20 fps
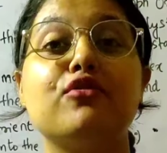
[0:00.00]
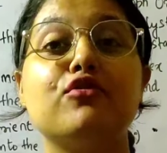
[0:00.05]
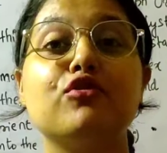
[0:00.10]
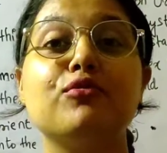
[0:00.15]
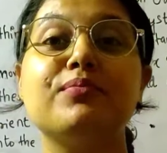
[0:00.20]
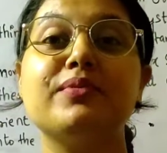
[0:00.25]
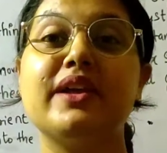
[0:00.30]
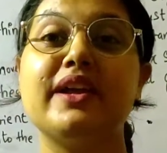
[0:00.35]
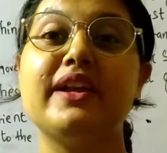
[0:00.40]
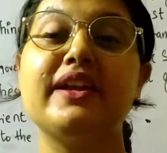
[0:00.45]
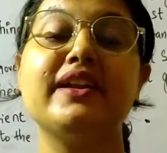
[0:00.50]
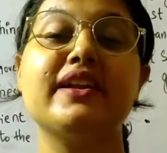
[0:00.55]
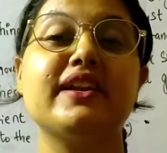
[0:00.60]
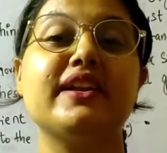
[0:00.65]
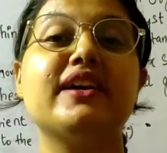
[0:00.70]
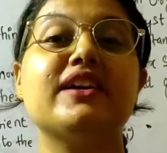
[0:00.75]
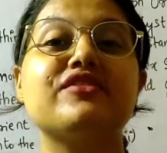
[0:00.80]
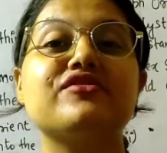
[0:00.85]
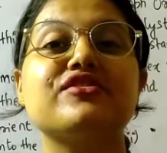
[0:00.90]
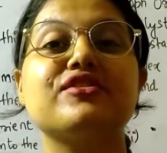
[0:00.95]
hope the
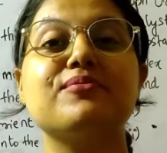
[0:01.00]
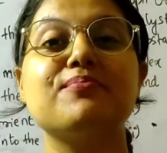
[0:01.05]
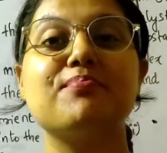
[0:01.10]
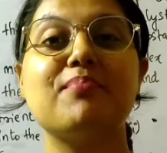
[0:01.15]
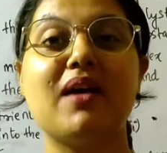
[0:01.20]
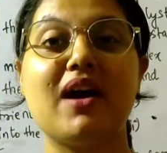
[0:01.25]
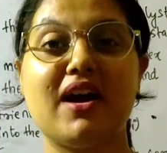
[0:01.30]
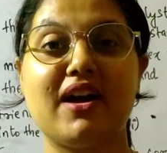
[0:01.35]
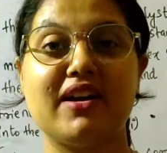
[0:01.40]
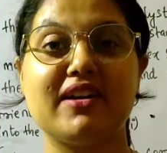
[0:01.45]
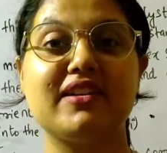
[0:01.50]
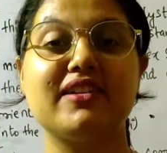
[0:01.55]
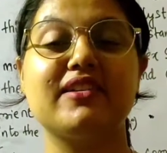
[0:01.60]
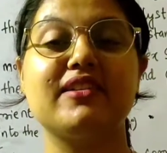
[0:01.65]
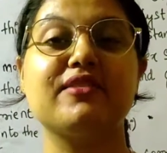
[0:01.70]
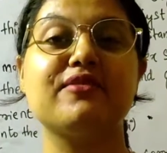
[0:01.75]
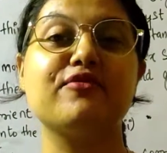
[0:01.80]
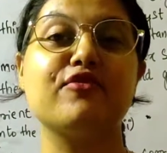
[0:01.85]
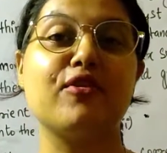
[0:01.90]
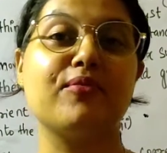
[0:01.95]
introduction part
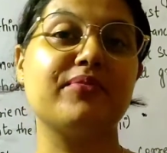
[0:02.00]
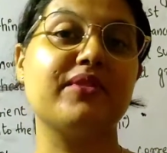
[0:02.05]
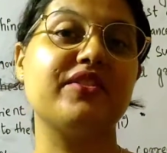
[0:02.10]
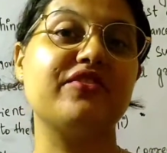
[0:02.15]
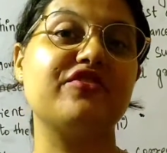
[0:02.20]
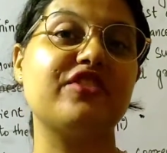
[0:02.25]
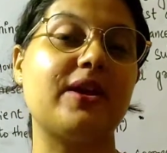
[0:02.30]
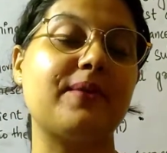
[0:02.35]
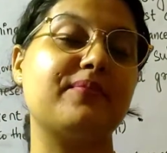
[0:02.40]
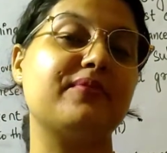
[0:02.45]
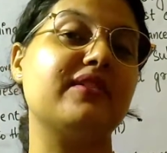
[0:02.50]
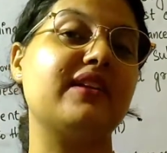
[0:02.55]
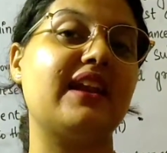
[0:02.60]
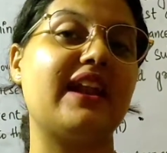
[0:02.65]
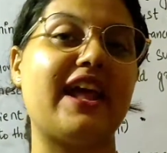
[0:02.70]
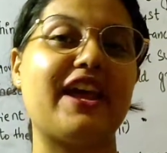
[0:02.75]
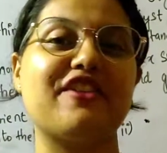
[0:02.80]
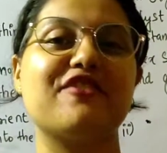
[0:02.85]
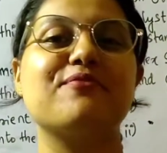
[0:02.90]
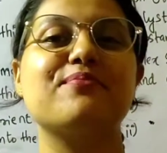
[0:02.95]
from the chapter
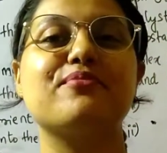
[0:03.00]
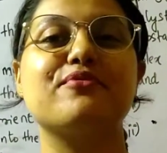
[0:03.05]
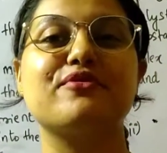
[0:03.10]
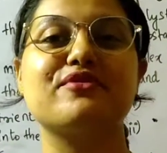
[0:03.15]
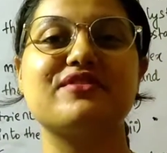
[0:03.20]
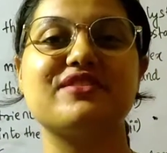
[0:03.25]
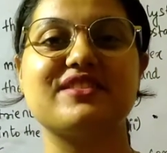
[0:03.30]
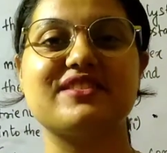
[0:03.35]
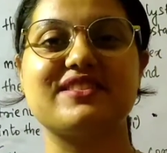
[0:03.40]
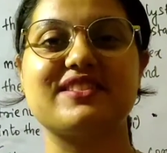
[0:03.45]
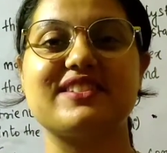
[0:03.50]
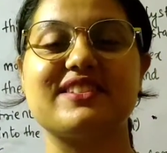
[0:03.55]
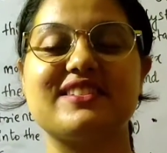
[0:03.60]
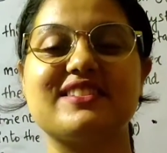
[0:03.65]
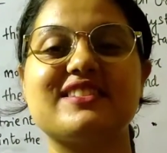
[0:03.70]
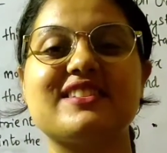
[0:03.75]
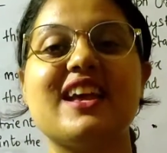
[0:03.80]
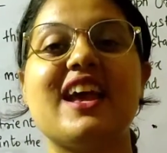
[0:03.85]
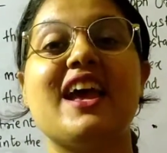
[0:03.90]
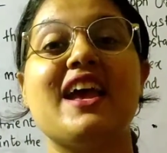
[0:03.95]
life
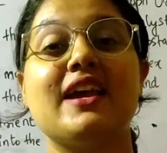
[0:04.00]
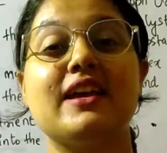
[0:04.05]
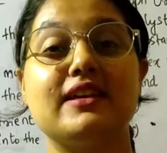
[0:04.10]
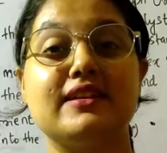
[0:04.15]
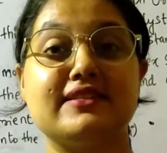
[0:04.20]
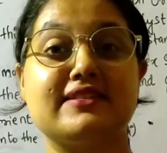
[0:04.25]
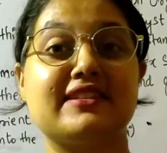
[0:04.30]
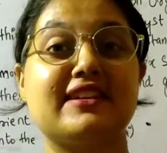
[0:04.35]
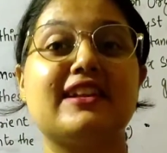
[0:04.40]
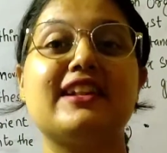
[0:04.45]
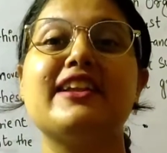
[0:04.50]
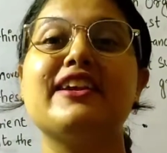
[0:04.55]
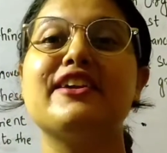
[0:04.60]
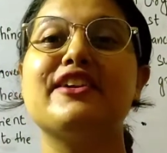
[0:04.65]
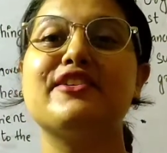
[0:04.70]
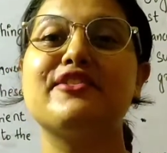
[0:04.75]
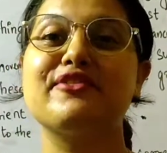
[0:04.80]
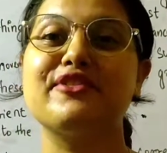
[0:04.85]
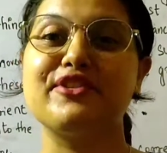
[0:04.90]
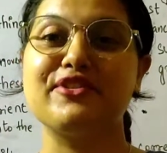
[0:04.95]
processes is
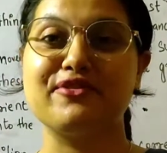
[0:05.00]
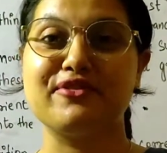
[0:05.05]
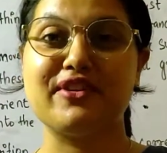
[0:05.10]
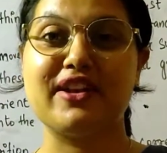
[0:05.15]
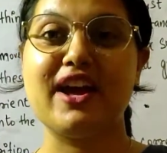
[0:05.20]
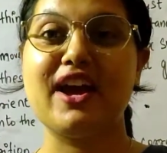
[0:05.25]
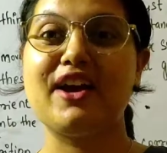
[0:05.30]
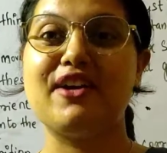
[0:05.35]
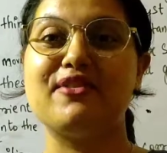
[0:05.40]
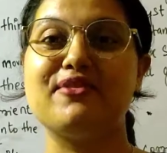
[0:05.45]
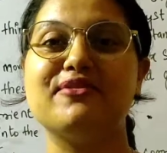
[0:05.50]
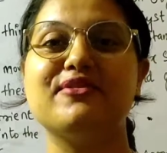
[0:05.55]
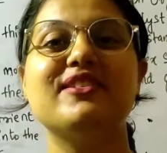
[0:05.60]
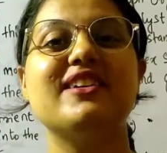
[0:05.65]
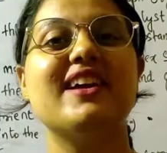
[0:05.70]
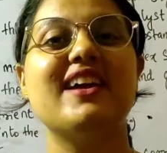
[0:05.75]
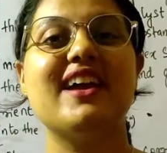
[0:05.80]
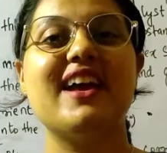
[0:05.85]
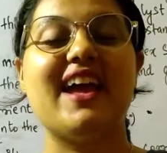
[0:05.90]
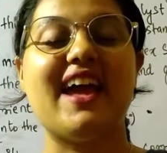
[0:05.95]
clear to you now,
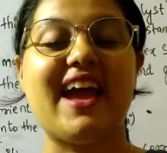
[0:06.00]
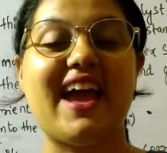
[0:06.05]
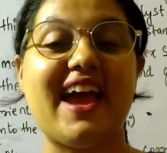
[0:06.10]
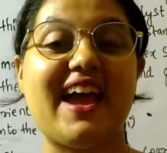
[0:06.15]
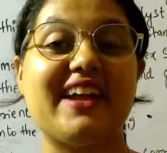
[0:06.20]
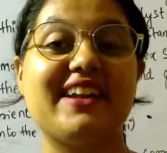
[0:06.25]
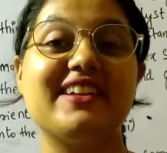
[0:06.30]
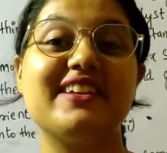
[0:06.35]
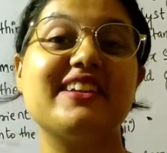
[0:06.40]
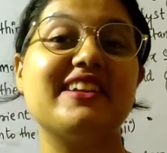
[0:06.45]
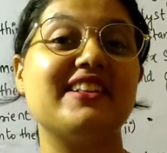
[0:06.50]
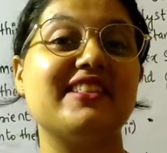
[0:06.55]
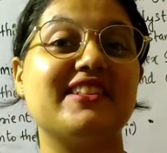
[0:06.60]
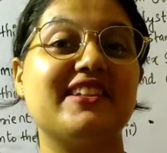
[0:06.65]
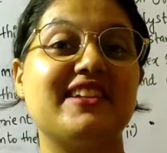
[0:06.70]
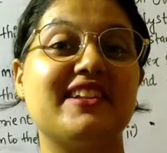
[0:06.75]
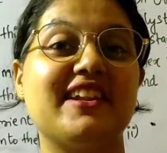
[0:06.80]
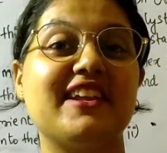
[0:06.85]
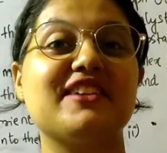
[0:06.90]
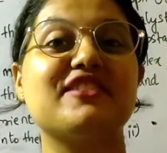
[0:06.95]
and in
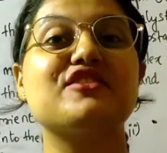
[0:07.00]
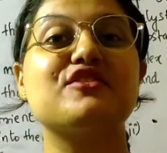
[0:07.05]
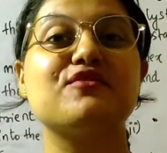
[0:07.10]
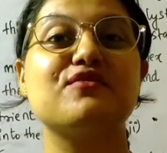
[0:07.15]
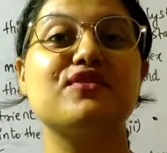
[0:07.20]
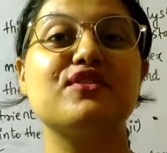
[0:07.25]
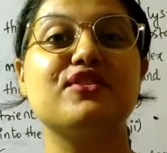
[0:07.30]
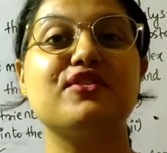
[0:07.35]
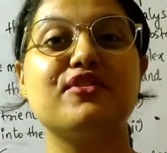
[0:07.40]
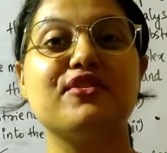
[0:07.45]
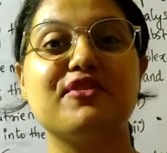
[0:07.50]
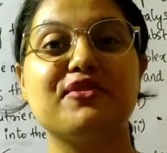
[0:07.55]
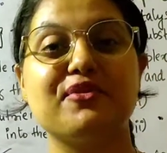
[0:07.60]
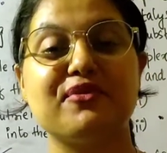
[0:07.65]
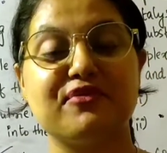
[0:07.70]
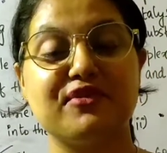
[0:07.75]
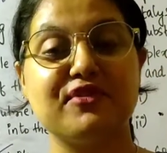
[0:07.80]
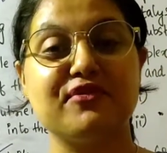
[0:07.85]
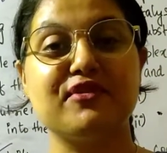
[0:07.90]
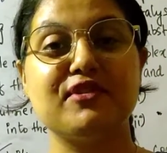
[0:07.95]
the next video
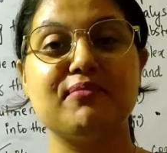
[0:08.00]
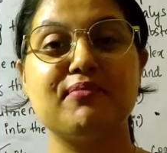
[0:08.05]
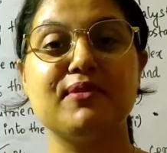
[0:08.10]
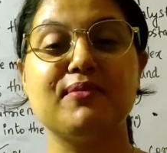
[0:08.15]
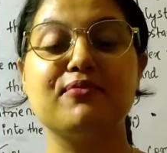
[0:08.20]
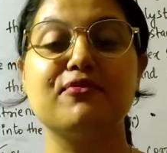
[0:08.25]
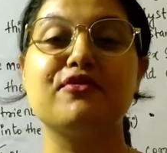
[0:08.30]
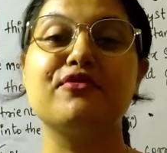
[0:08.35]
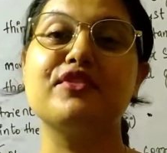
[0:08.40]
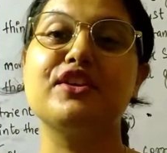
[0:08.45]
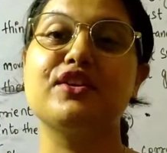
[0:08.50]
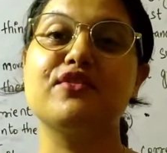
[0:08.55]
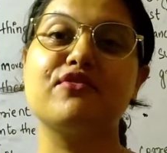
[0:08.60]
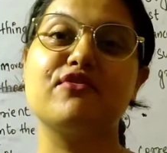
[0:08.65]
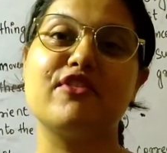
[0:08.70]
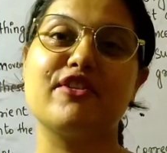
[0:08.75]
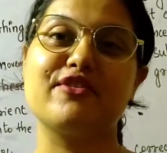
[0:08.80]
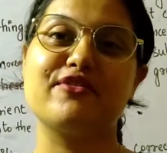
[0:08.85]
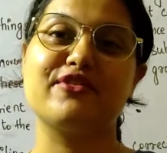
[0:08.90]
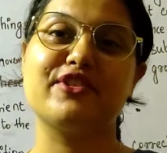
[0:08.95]
we will be moving
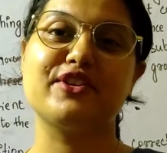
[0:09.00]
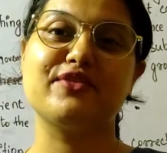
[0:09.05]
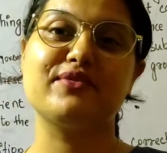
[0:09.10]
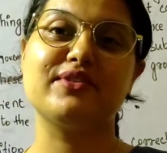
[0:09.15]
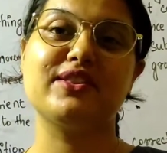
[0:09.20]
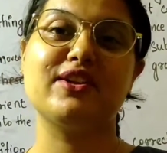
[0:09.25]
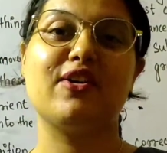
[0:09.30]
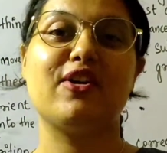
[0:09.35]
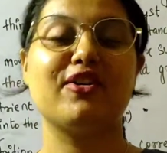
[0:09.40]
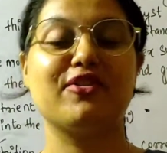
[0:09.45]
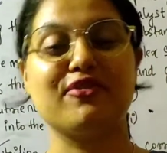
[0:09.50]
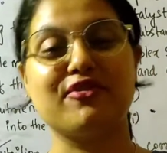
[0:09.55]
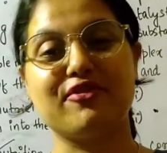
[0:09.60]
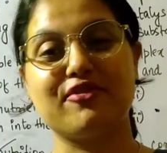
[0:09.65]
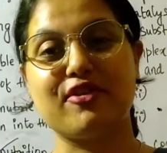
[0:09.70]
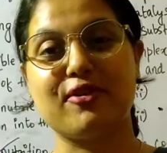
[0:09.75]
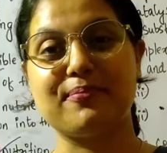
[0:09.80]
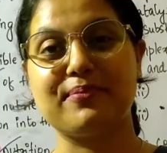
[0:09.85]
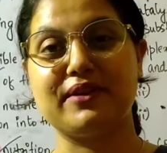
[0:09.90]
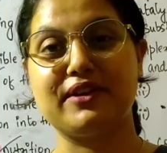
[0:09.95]
forward with the
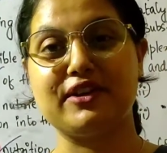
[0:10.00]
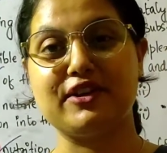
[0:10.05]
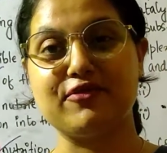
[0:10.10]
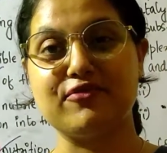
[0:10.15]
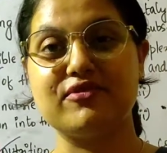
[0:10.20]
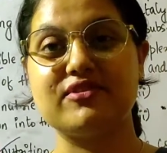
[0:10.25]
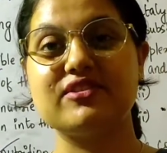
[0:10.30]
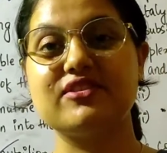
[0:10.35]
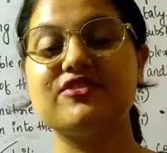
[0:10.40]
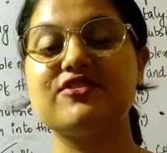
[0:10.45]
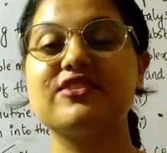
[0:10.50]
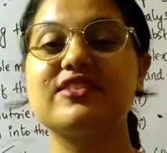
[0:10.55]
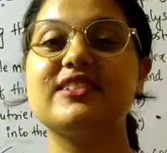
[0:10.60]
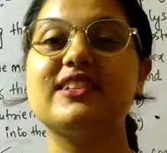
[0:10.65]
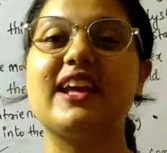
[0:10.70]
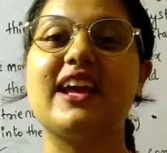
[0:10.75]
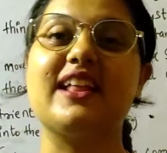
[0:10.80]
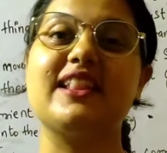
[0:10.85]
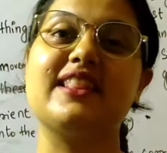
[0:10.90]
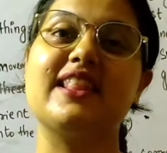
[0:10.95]
autotrophic
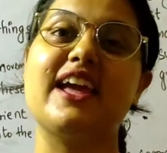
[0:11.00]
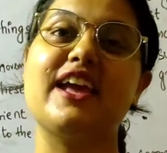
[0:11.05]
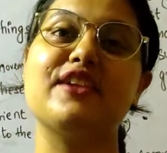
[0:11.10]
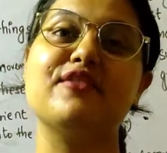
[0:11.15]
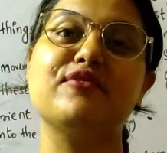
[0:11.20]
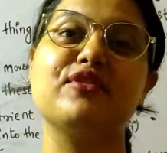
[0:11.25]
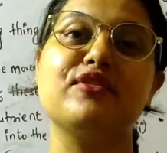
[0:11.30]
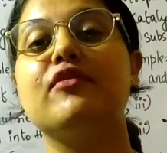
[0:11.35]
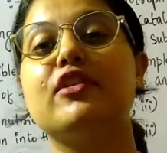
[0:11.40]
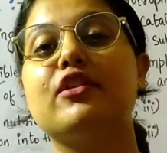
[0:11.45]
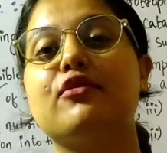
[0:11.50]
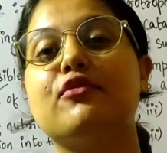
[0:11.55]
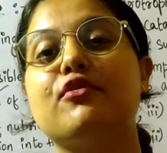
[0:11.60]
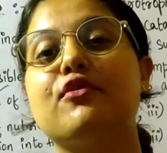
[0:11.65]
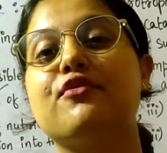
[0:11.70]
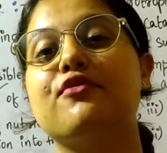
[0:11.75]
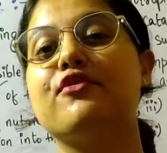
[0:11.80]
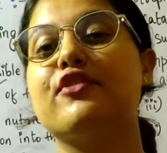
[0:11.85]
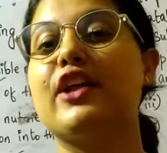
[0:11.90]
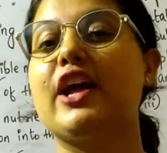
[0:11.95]
nutrition, and then we will
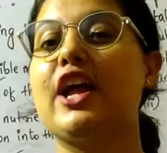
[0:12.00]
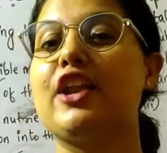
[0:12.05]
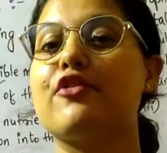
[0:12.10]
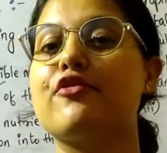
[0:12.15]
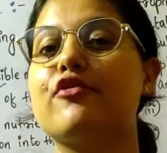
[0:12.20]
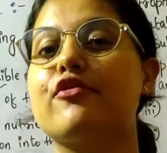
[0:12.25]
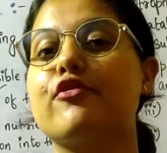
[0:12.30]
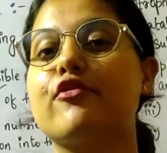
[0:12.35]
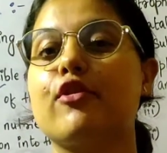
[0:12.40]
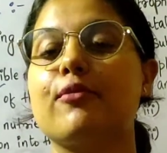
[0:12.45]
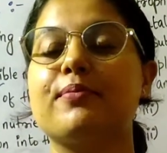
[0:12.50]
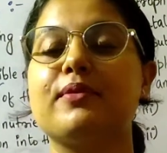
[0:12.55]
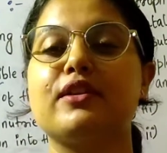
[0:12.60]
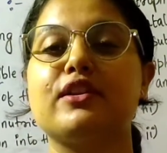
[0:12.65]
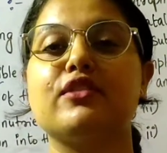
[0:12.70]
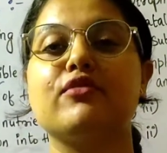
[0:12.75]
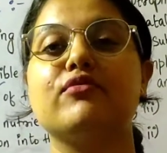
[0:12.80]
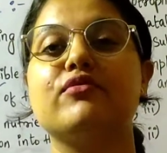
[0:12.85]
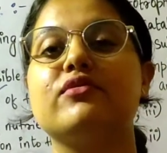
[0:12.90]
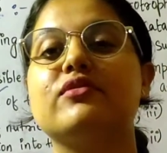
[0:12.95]
go for heterotrophic
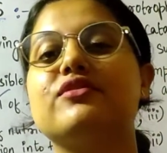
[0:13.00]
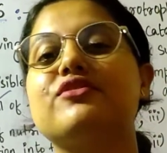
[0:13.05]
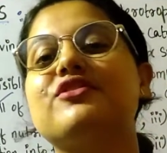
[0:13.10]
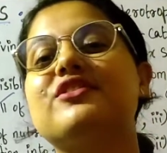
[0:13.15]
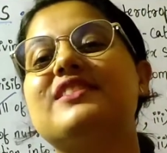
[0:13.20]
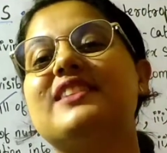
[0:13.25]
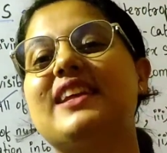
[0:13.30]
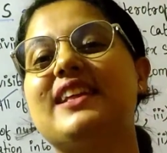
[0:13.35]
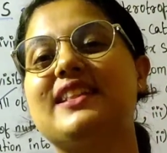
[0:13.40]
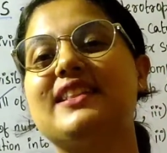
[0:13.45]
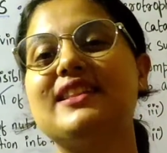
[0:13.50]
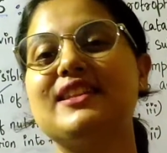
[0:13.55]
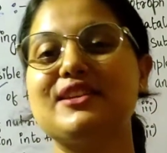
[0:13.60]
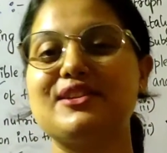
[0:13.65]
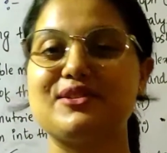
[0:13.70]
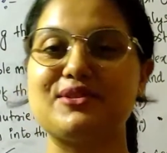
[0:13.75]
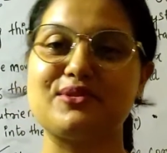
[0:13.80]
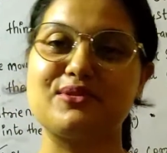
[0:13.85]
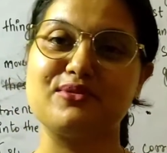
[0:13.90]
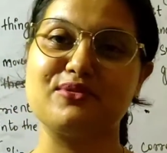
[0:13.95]
nutrition and
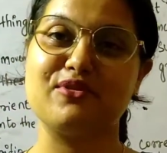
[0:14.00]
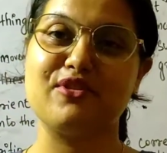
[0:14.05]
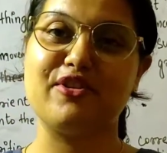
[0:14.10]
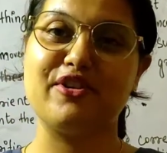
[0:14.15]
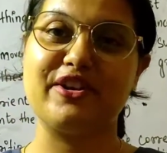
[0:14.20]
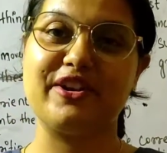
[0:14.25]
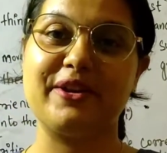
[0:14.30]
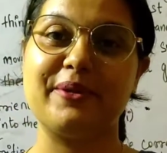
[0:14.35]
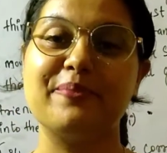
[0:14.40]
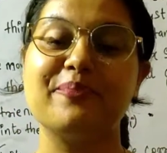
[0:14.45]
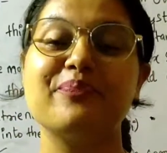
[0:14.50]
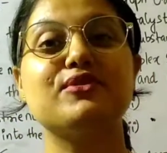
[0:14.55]
so on.